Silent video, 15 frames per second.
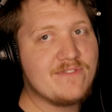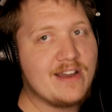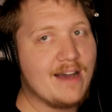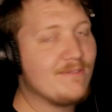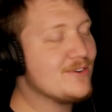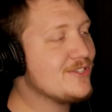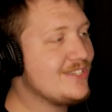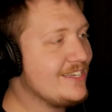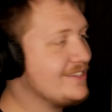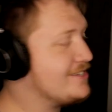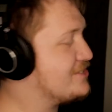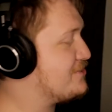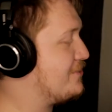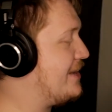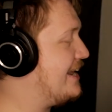never seen
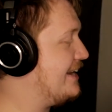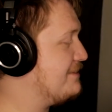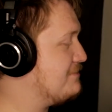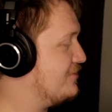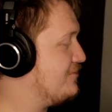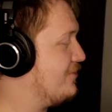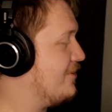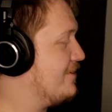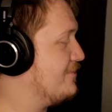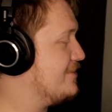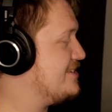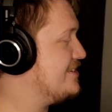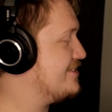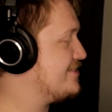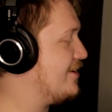this rating before,
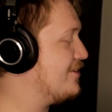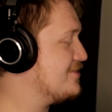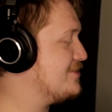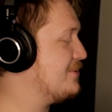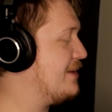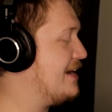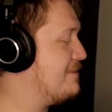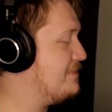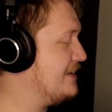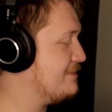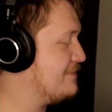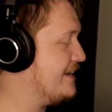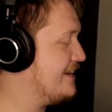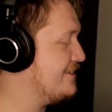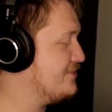which is also why it piqued
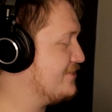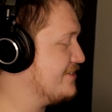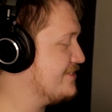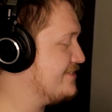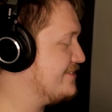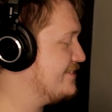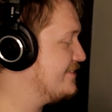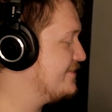my interest.